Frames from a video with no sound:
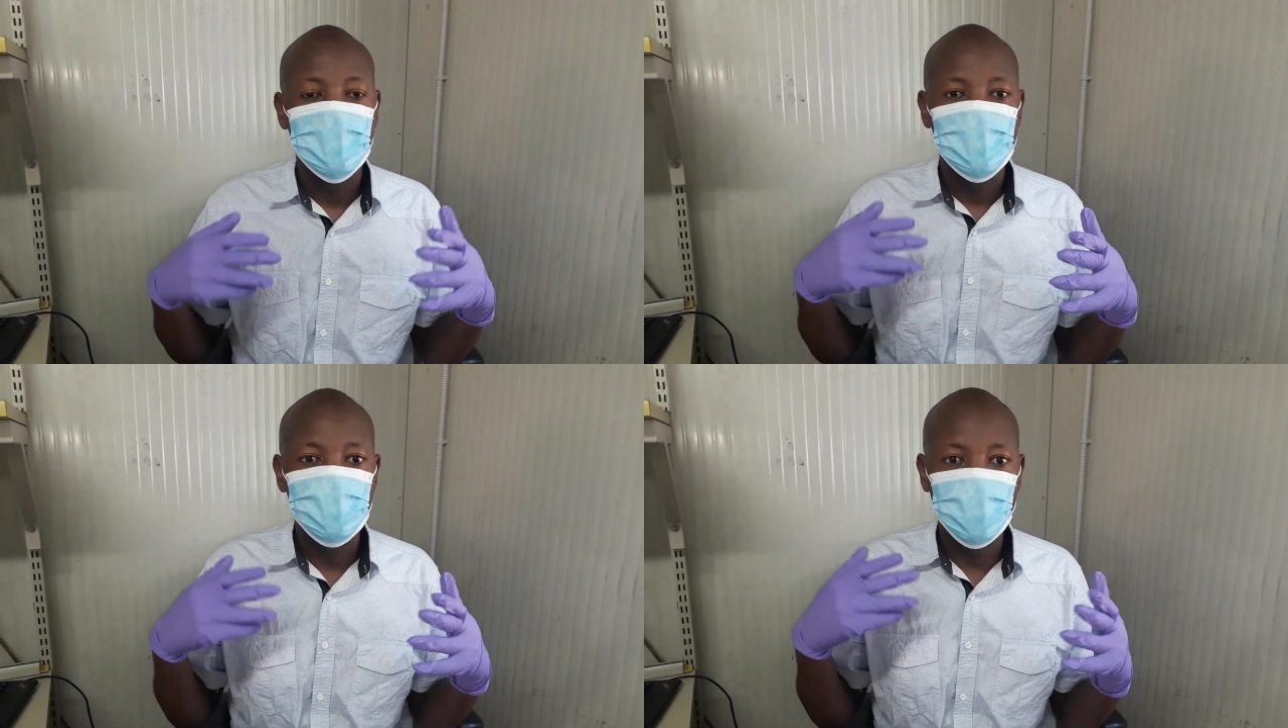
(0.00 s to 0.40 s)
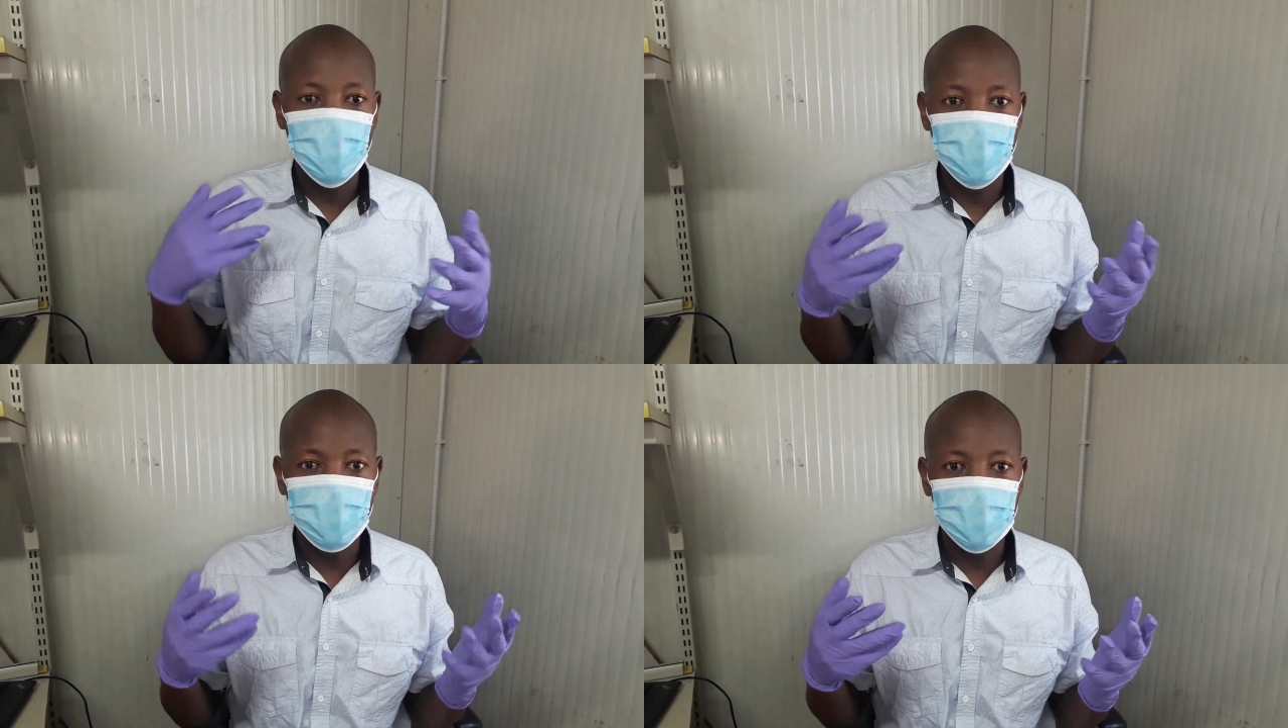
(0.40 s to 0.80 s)
you
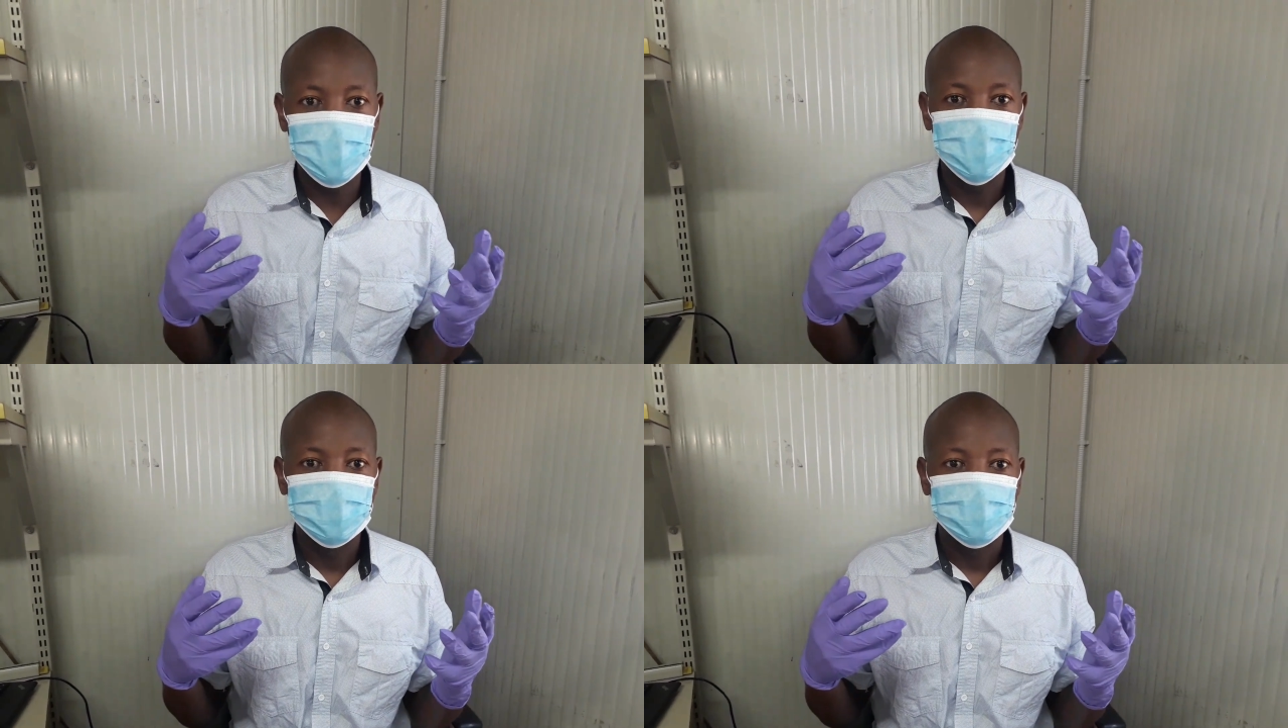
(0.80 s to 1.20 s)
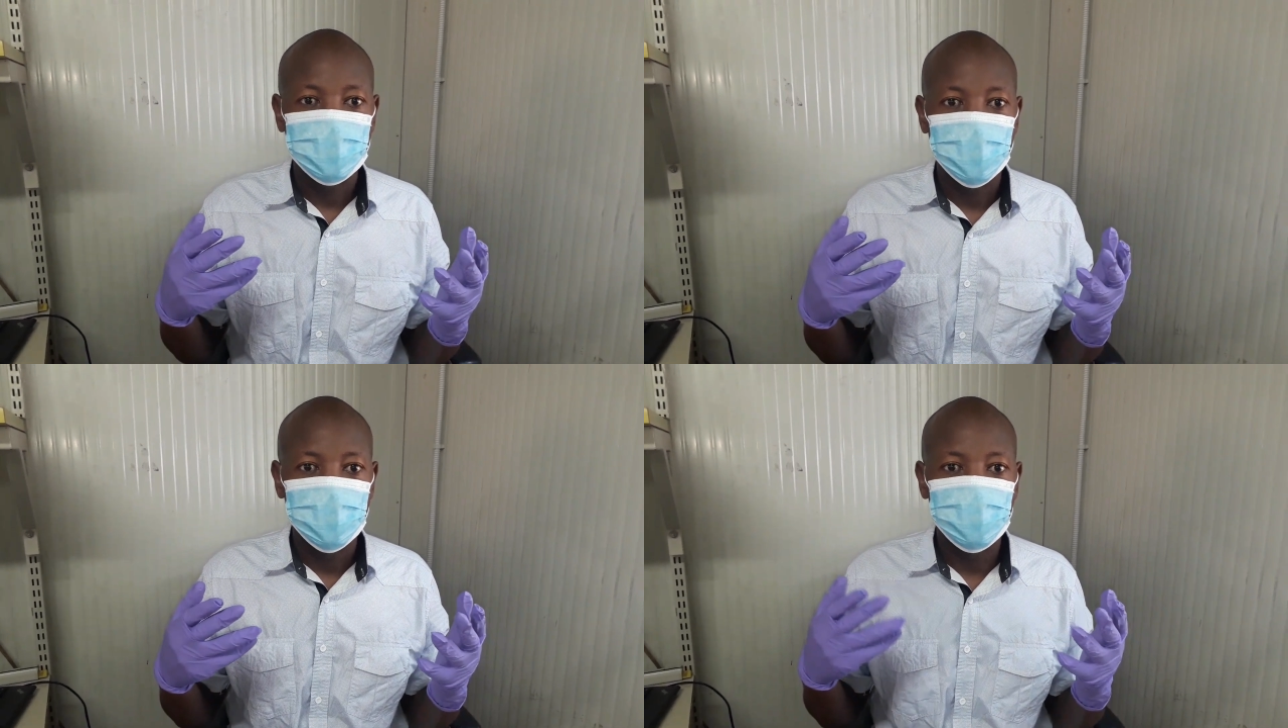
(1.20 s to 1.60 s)
will be
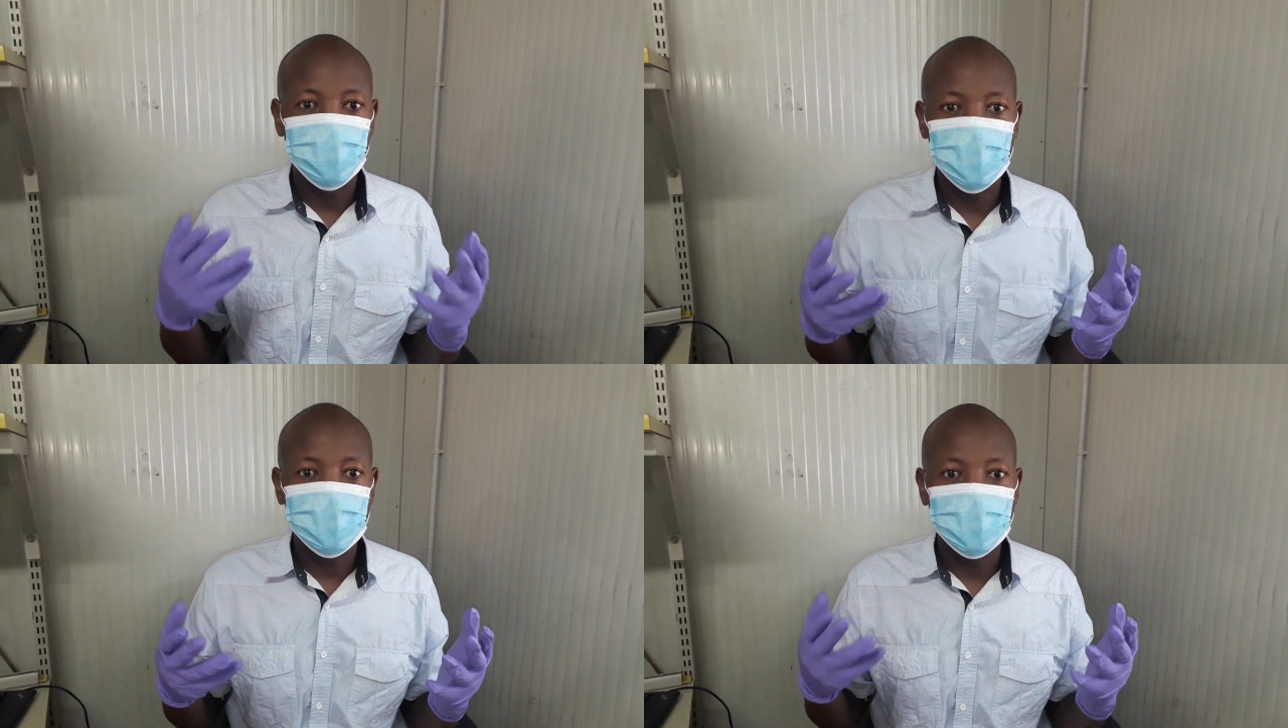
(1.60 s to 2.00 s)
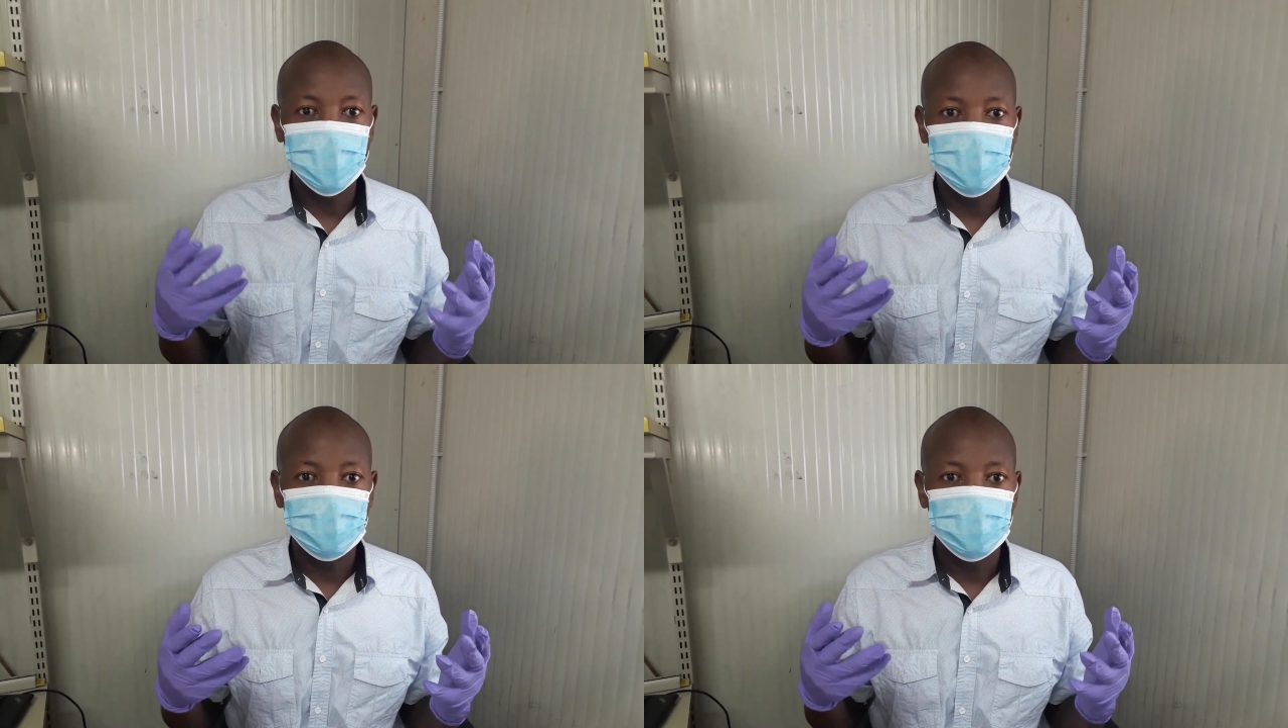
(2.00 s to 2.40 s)
spreading
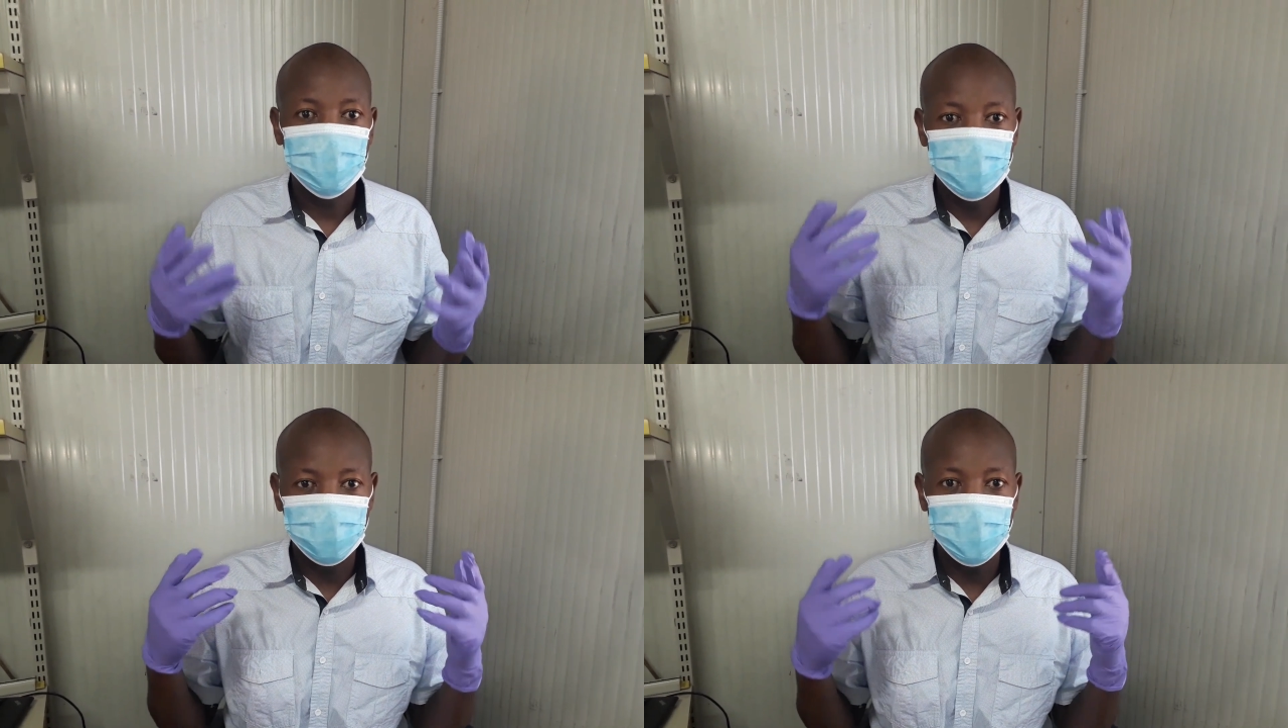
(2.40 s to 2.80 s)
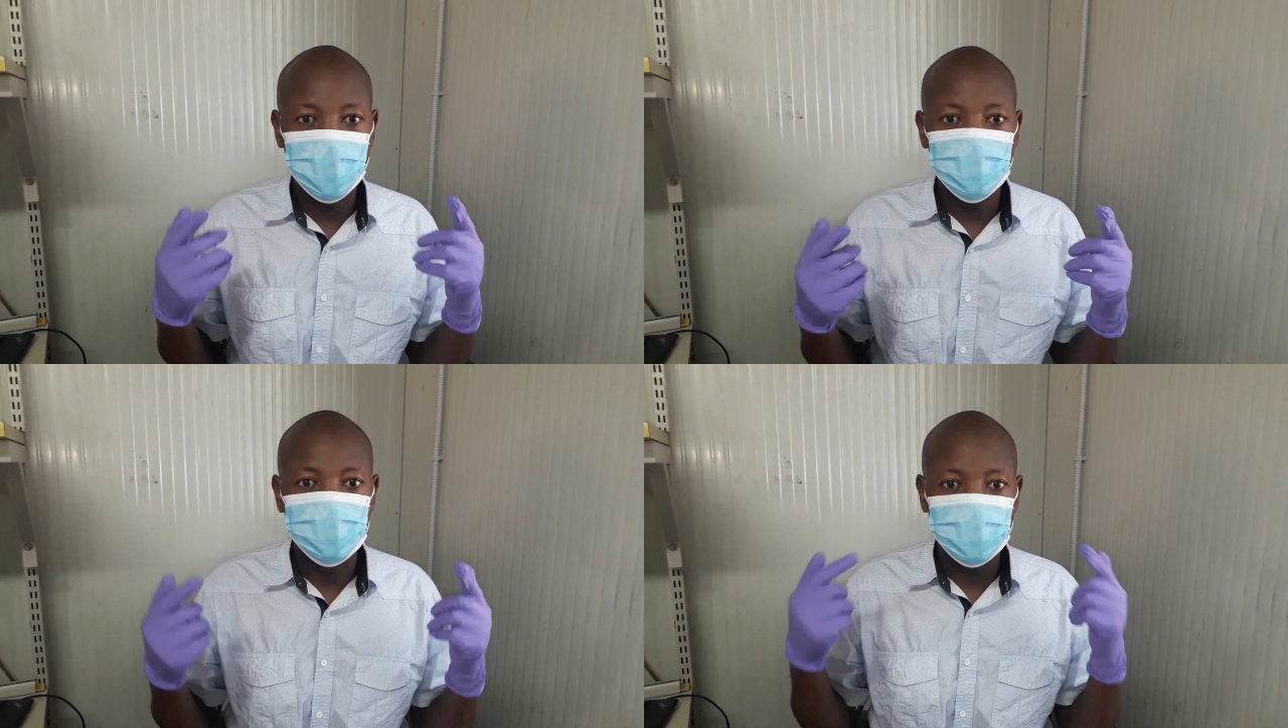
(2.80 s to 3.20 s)
again
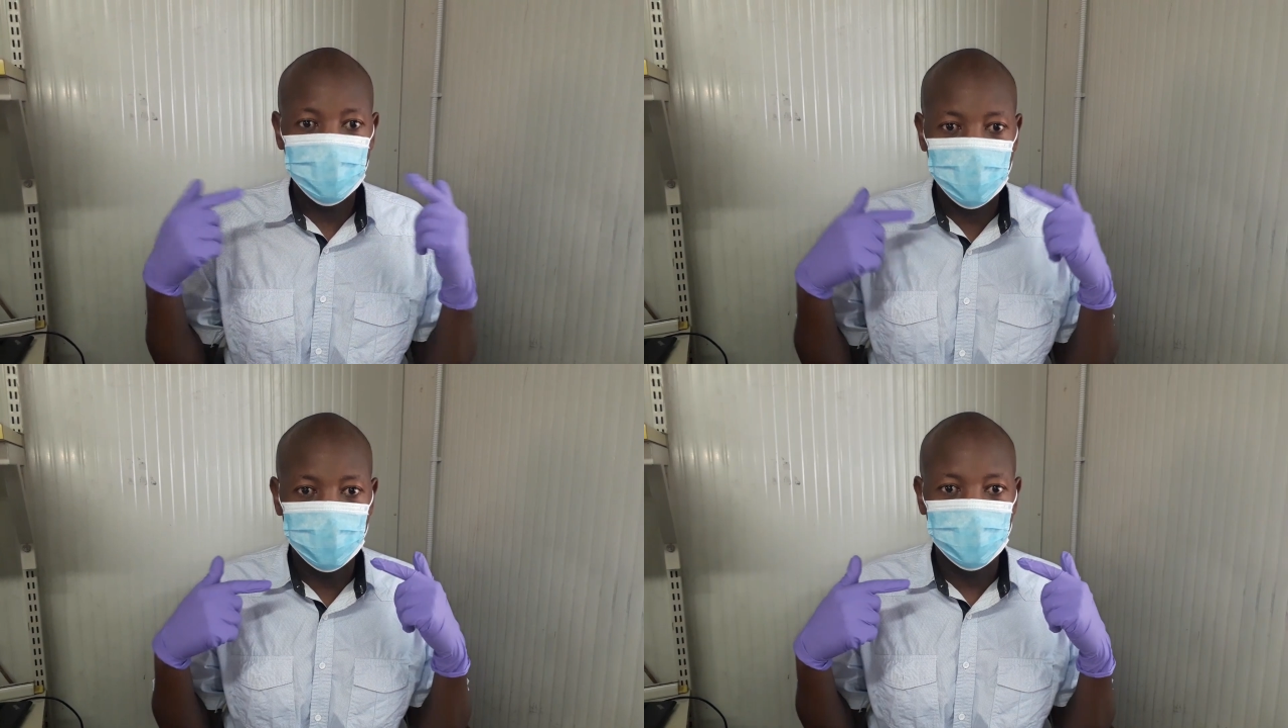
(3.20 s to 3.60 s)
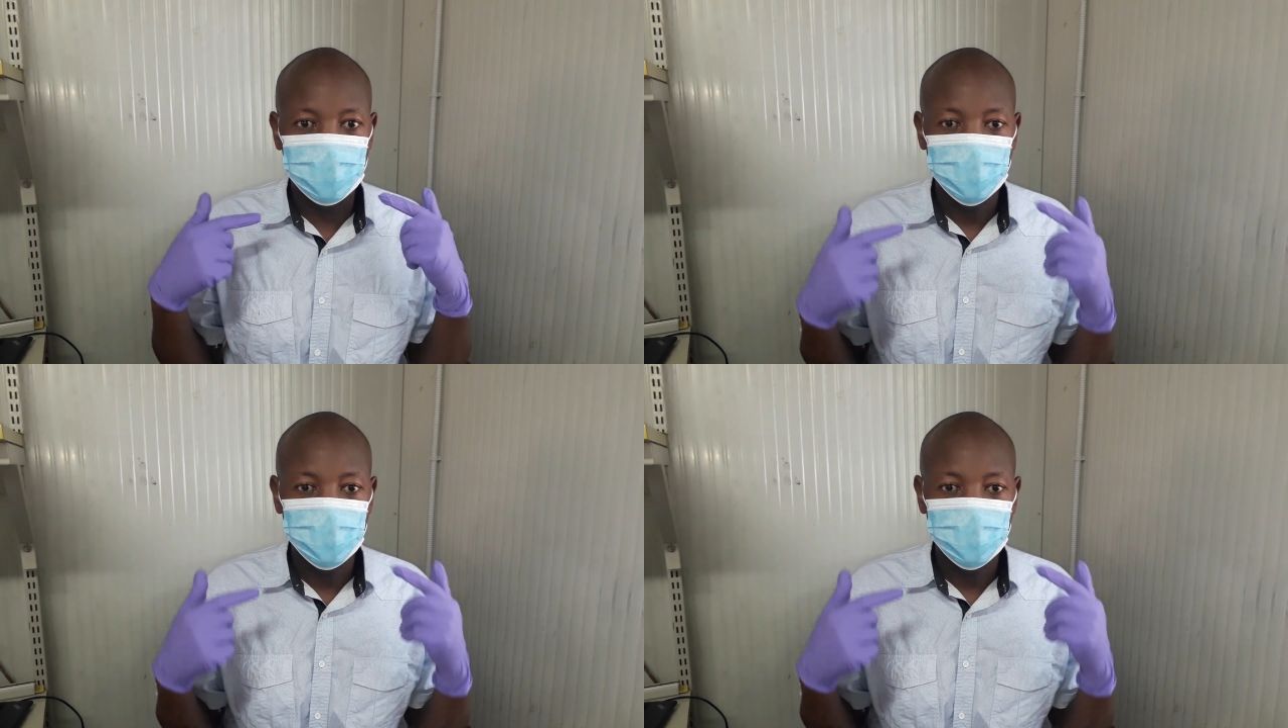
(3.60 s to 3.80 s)
coronavirus to yourself.